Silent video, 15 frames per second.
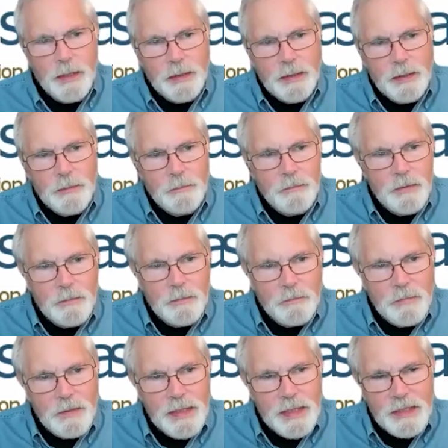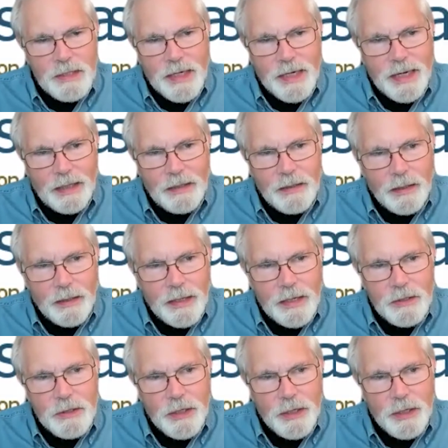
uh, disconnect, I guess,